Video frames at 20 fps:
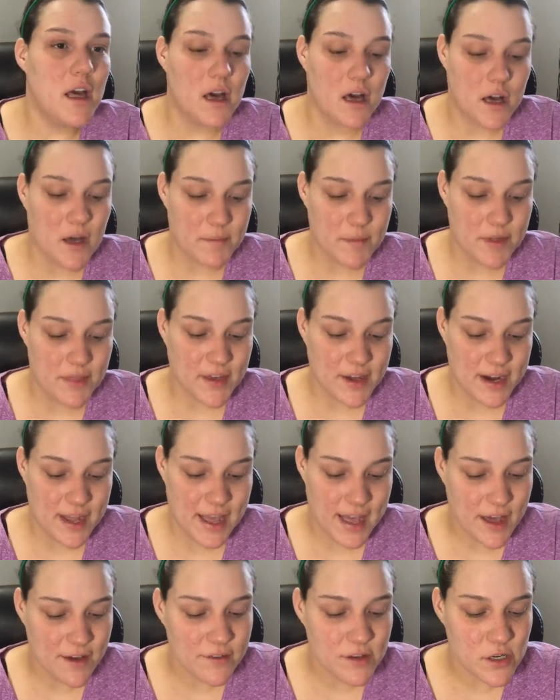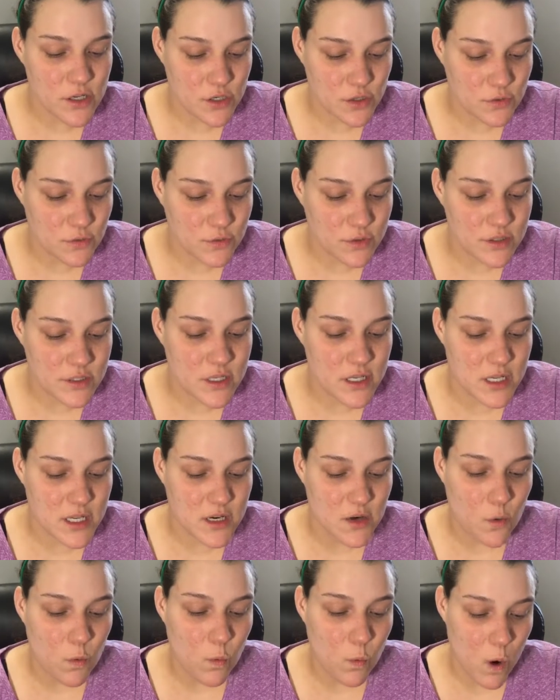that I haven't used
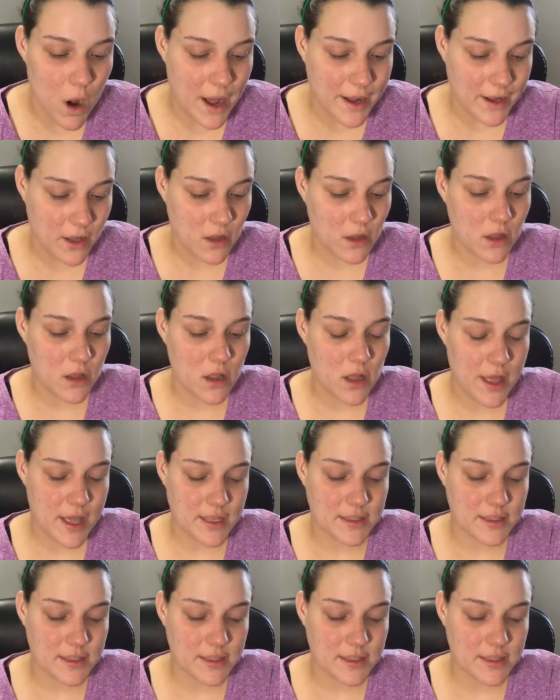in a while,